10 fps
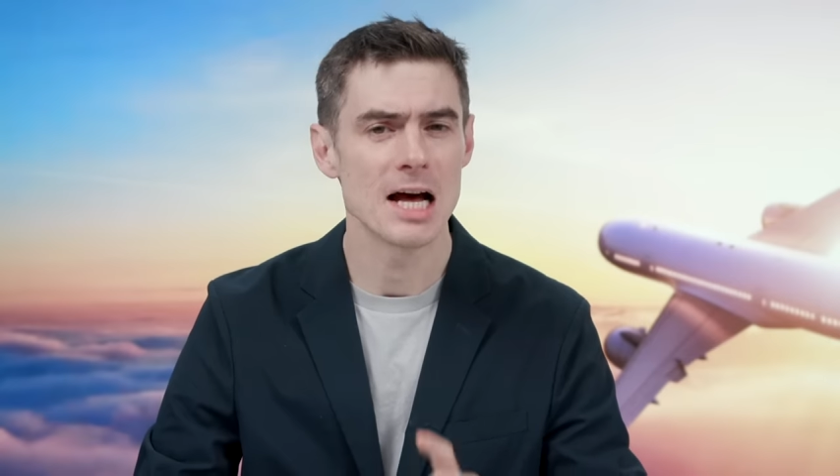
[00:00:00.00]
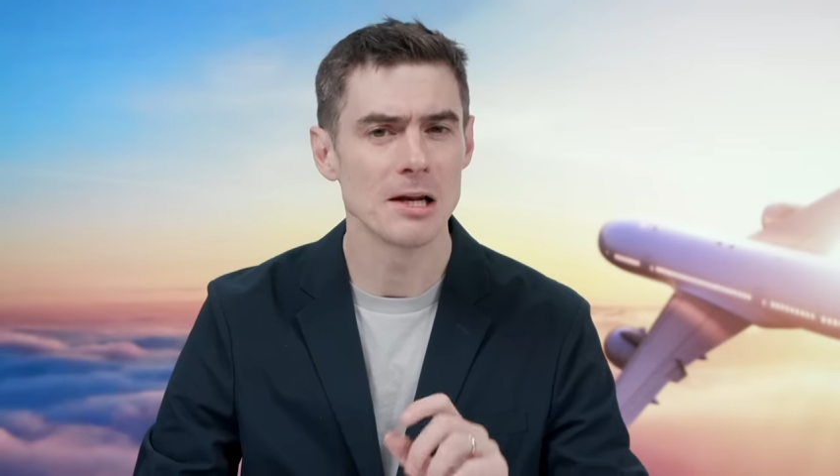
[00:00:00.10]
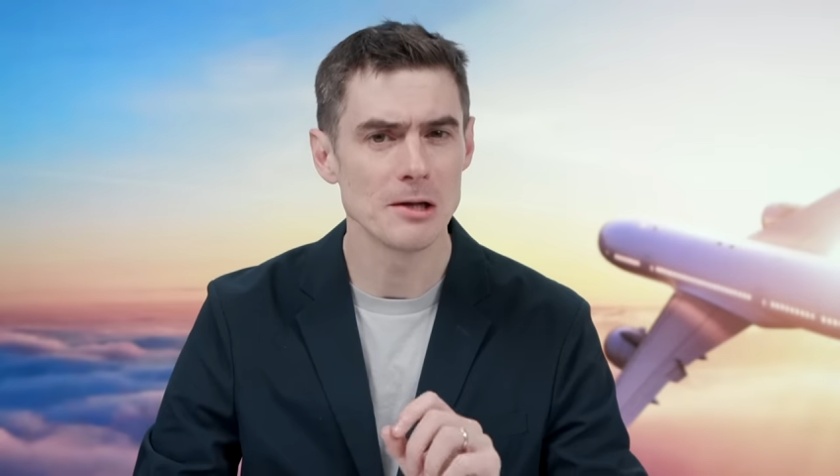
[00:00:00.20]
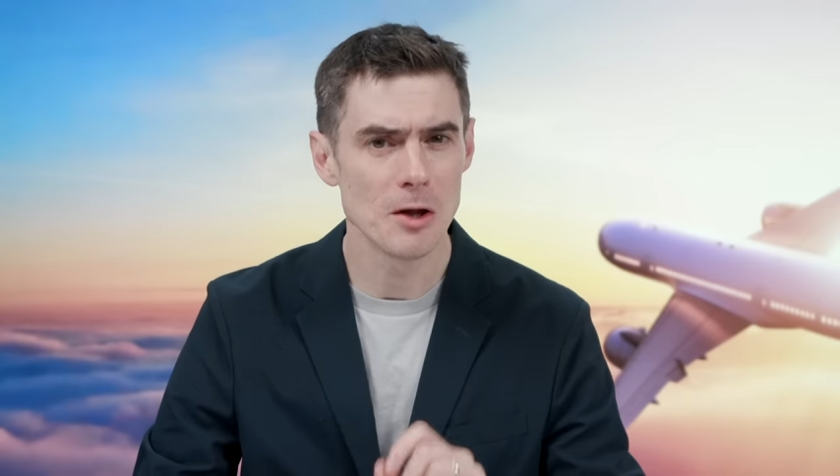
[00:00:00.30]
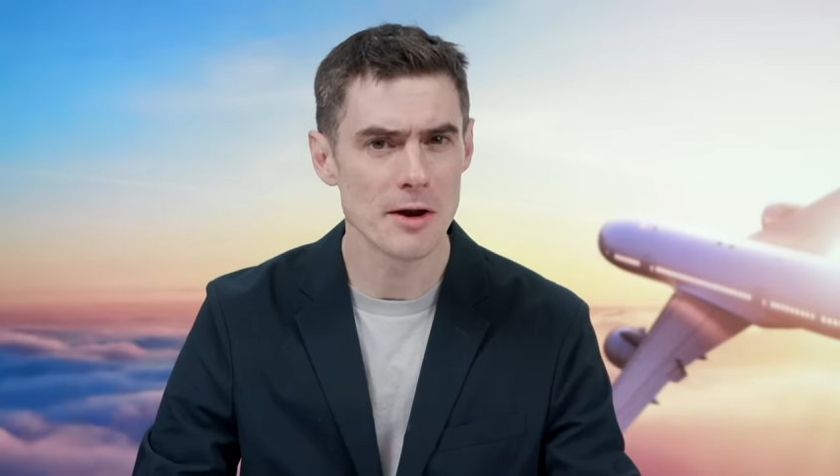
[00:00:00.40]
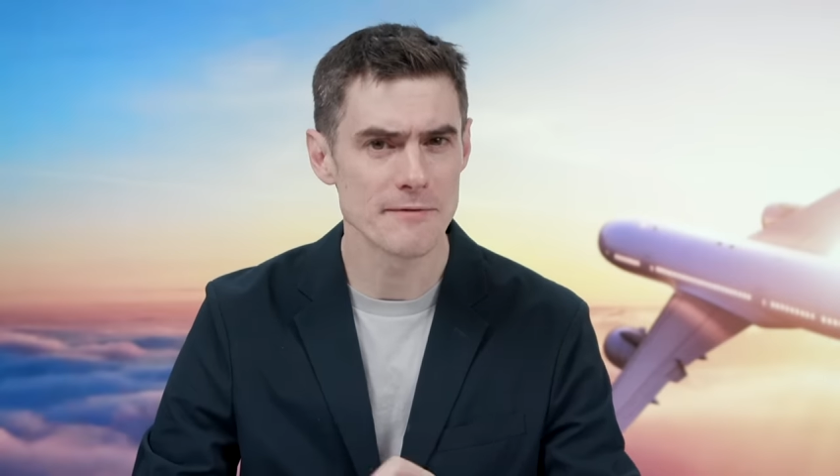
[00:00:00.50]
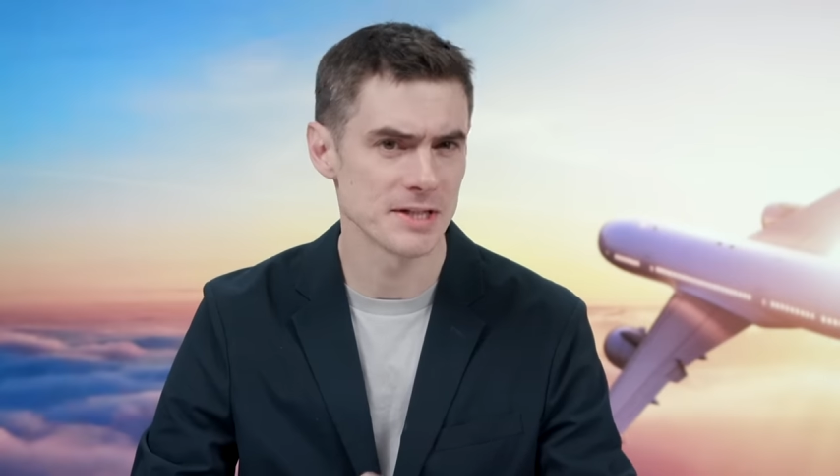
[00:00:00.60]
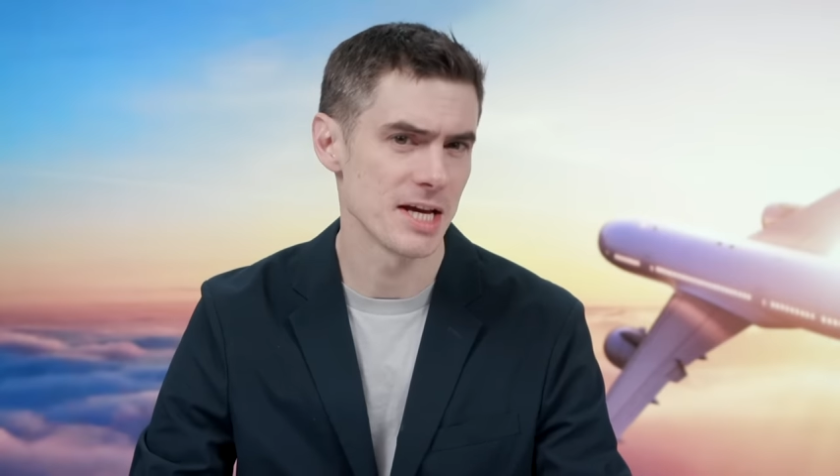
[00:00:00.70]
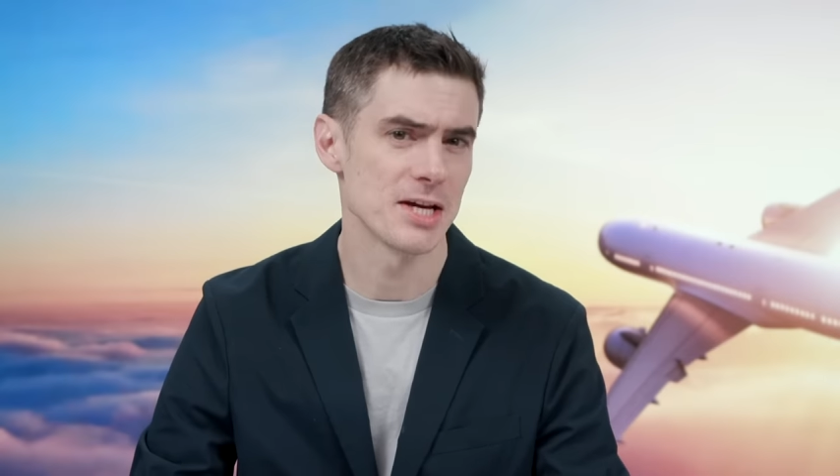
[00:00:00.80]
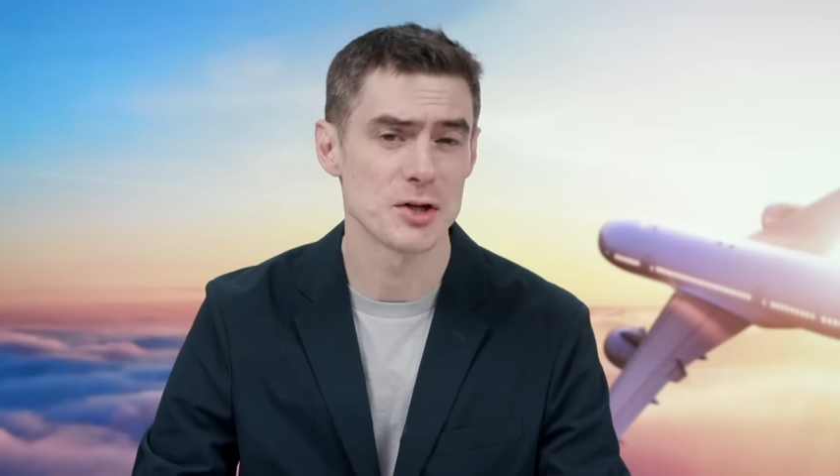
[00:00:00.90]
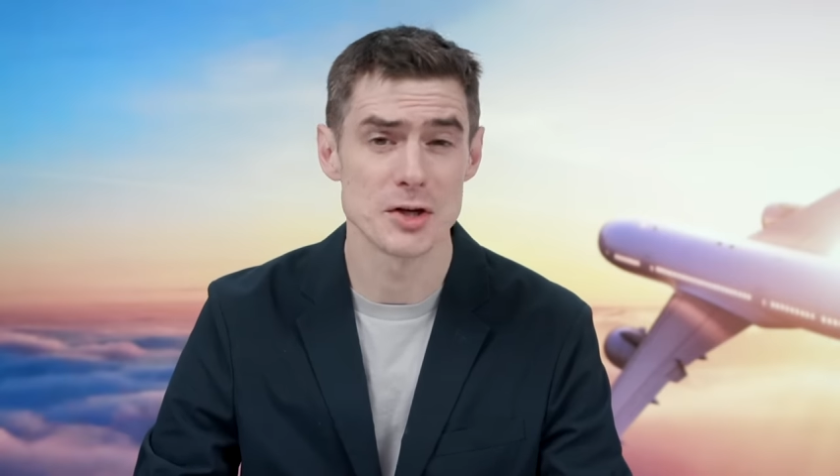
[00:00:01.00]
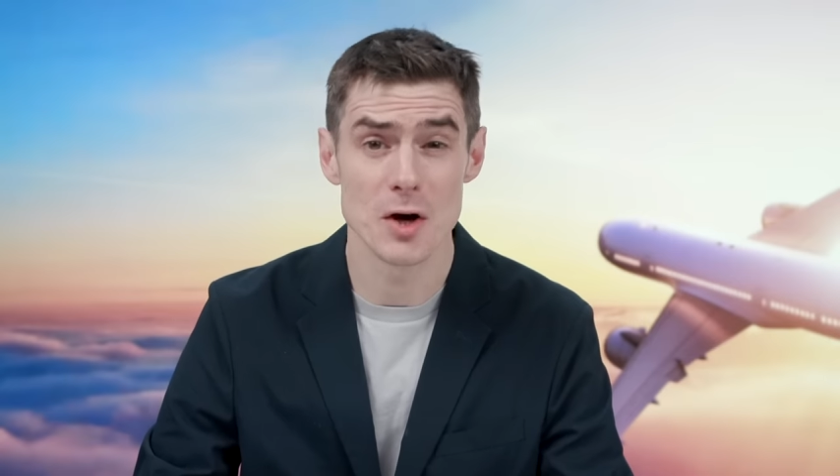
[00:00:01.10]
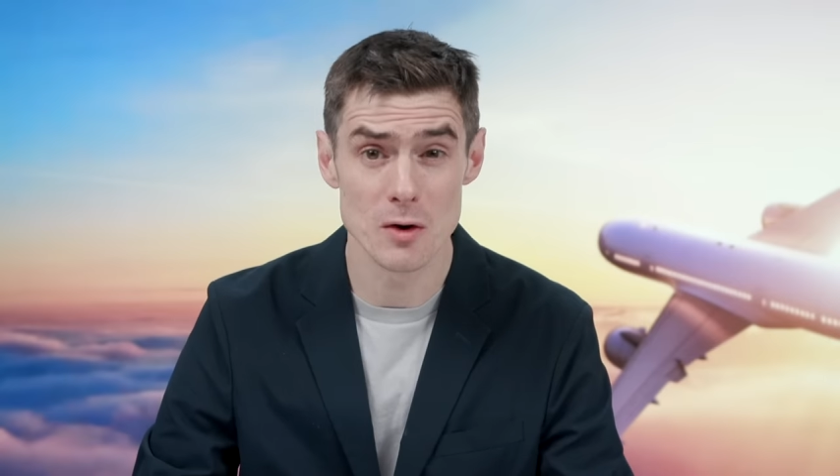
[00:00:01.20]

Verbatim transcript: a lot of attention